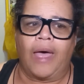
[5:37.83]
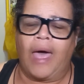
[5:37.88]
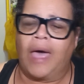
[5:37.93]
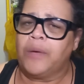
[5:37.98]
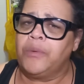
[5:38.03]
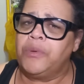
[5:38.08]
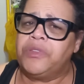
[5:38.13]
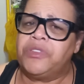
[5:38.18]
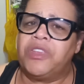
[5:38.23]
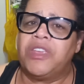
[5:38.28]

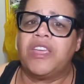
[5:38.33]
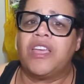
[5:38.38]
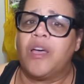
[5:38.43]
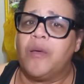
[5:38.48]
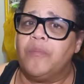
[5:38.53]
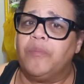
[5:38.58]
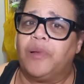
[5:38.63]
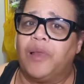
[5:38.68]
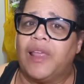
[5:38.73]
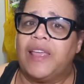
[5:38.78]
I would say,
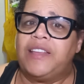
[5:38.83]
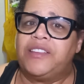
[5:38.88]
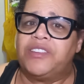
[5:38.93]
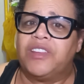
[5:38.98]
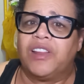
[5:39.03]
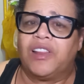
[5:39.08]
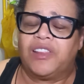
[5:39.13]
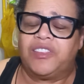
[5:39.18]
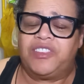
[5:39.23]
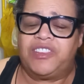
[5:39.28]

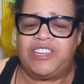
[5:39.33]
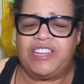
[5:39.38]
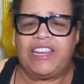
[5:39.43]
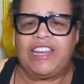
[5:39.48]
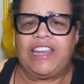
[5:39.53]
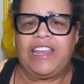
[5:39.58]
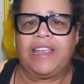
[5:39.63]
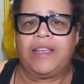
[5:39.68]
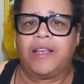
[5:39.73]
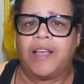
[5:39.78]

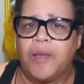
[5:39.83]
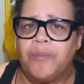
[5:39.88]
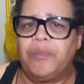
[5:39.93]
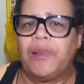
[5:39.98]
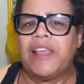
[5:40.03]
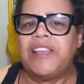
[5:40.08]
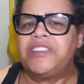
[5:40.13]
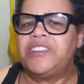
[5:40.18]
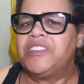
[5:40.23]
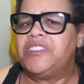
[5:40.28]
complacency.
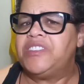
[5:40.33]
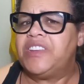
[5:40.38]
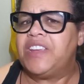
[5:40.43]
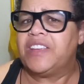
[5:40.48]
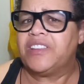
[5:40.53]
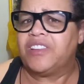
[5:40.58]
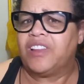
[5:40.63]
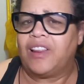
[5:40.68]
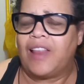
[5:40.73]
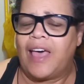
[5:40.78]
Complacency
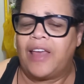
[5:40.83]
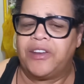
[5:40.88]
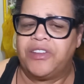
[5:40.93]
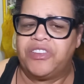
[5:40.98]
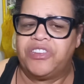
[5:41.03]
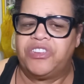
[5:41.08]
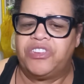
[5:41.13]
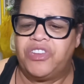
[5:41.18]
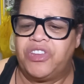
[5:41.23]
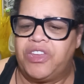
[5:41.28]
has allowed
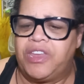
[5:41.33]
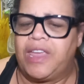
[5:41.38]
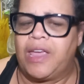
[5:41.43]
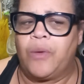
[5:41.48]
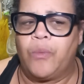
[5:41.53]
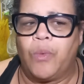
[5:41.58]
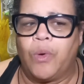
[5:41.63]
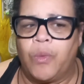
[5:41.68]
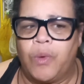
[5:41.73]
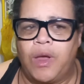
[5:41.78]
us to
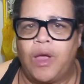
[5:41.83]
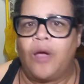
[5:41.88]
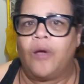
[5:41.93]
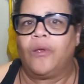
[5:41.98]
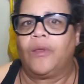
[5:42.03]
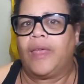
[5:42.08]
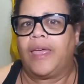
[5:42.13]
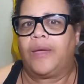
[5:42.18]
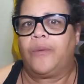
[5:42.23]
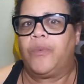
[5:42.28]
get where we
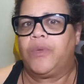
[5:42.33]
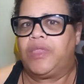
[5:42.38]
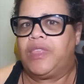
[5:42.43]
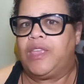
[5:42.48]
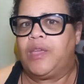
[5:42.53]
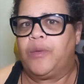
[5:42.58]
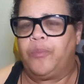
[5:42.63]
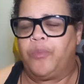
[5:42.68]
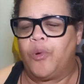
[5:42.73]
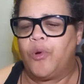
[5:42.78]
are, like with
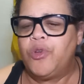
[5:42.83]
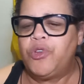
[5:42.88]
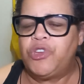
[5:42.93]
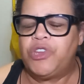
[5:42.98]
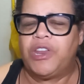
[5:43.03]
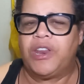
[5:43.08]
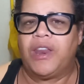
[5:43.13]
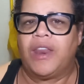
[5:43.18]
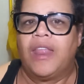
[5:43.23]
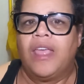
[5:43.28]
the
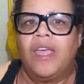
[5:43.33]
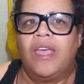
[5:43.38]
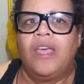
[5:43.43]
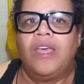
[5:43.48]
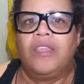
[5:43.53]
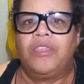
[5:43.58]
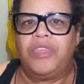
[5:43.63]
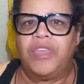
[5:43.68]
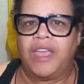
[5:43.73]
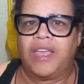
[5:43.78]
abortion
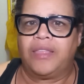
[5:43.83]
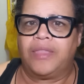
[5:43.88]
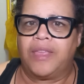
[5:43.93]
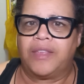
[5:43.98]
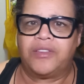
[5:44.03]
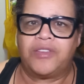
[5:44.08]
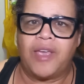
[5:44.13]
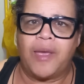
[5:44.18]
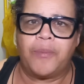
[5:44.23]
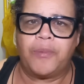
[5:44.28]
thing
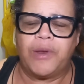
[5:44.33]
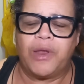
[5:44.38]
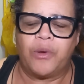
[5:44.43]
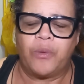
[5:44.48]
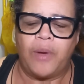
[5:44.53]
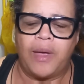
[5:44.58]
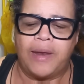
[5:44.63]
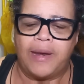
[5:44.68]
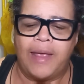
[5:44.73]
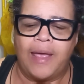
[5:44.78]
that's
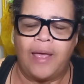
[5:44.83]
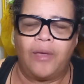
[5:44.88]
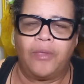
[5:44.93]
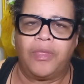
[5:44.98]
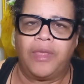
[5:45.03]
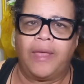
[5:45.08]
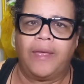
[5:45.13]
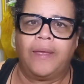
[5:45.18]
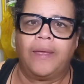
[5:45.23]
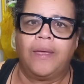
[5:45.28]
happening right now,
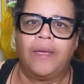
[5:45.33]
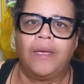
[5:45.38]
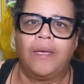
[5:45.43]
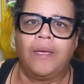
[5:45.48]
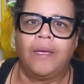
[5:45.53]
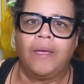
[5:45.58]
that,